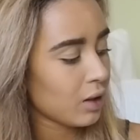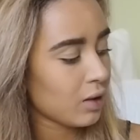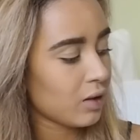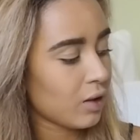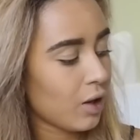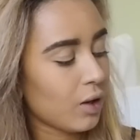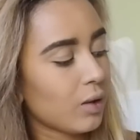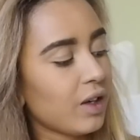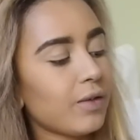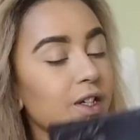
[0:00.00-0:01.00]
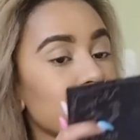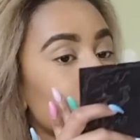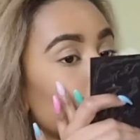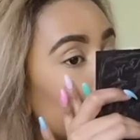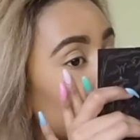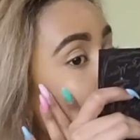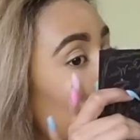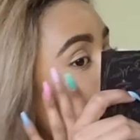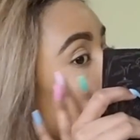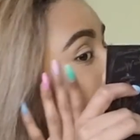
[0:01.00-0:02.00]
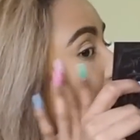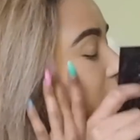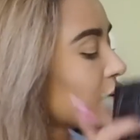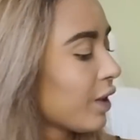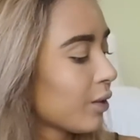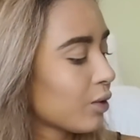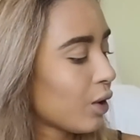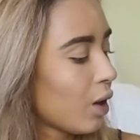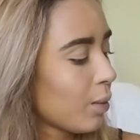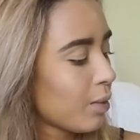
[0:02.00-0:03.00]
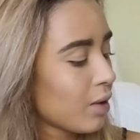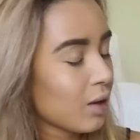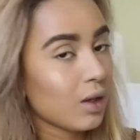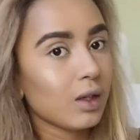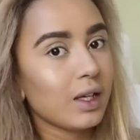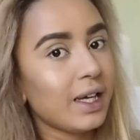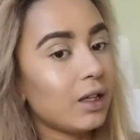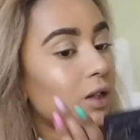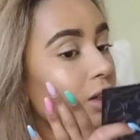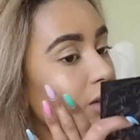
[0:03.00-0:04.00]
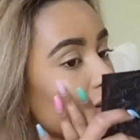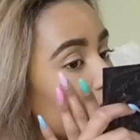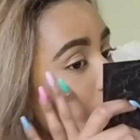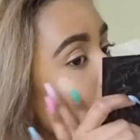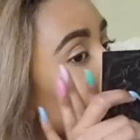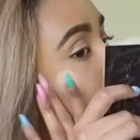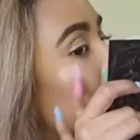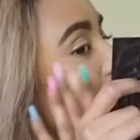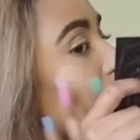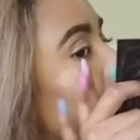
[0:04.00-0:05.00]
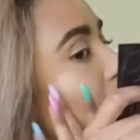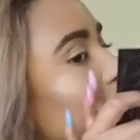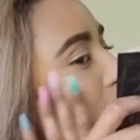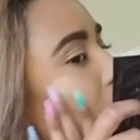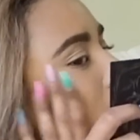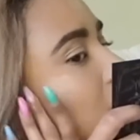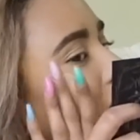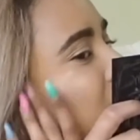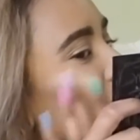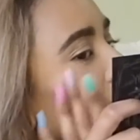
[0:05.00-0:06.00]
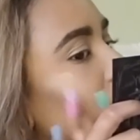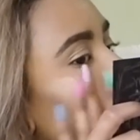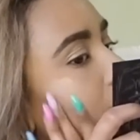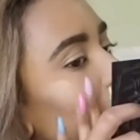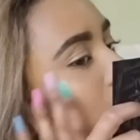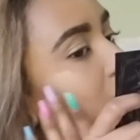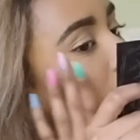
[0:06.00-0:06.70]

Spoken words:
So if I just put powder highlight straight on top, it looks, I don't know, just like it